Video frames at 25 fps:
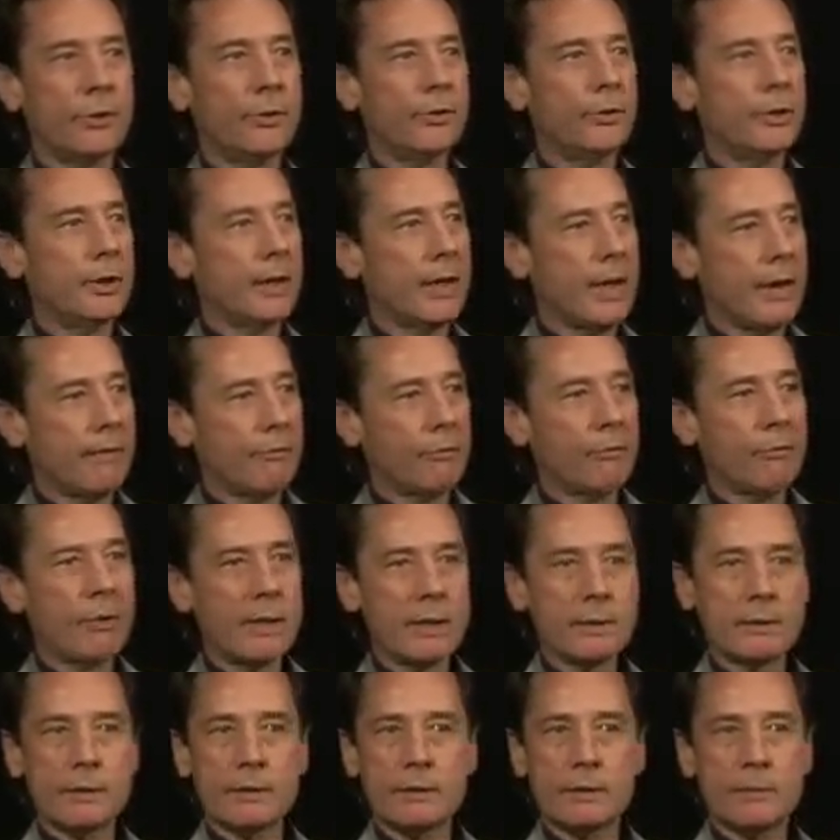You can have
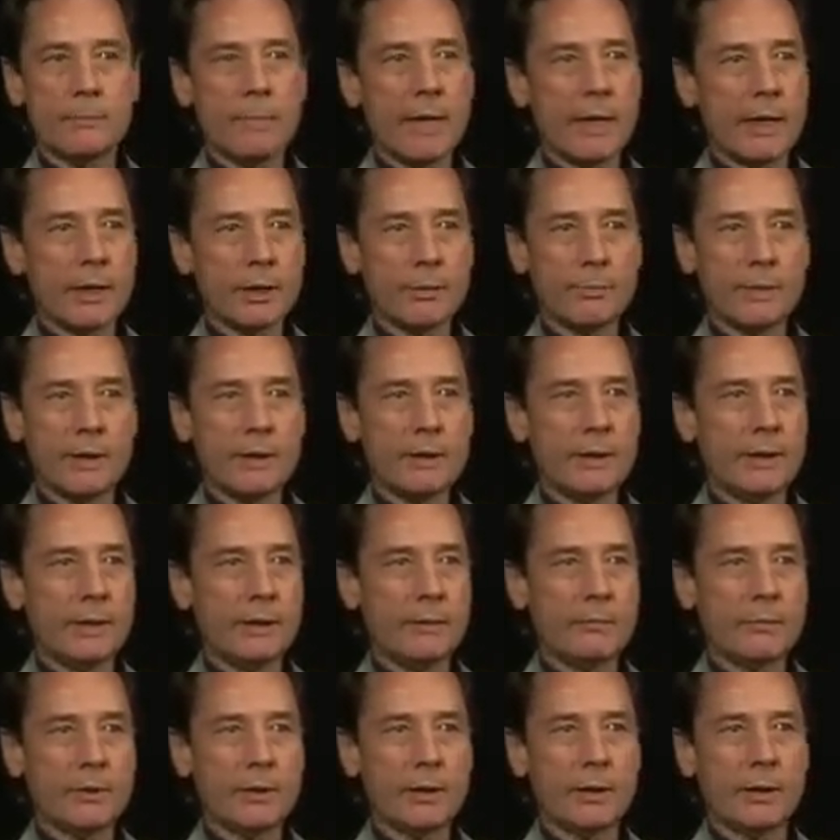crisis management
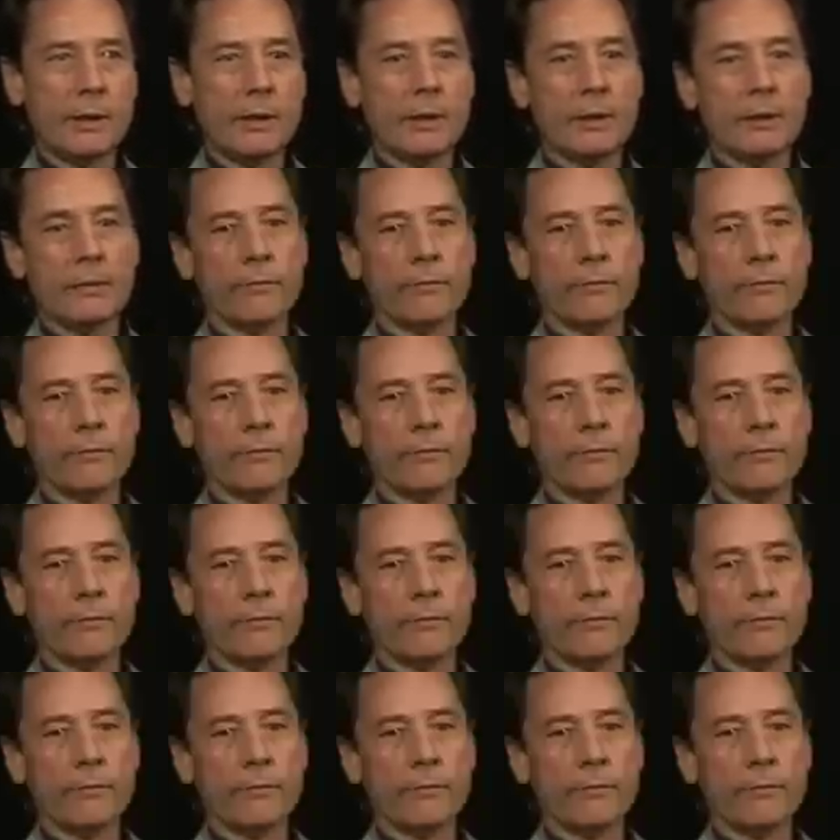teams in